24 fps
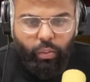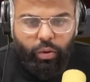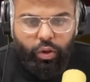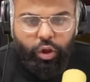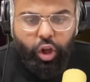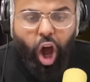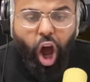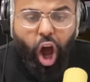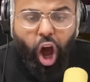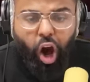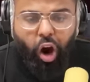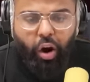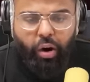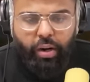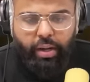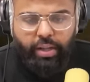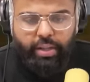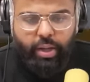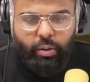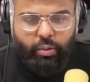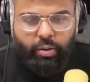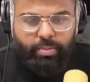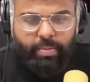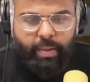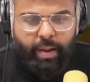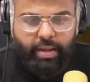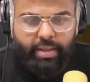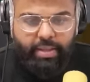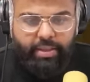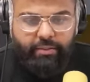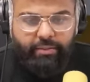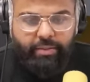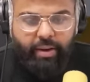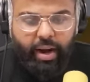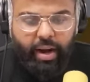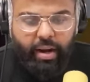Dude! it's Someone's
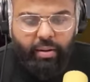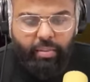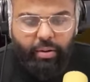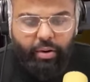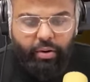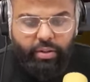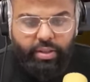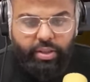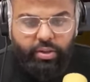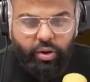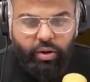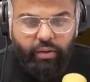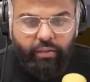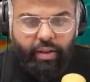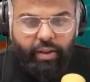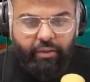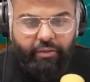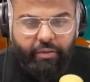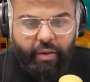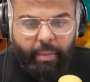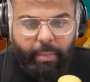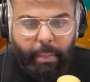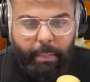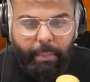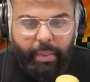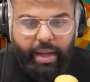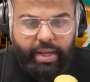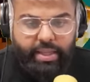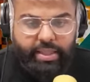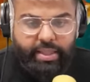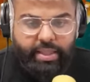placing fire, bro. It's not even the flipping blazes.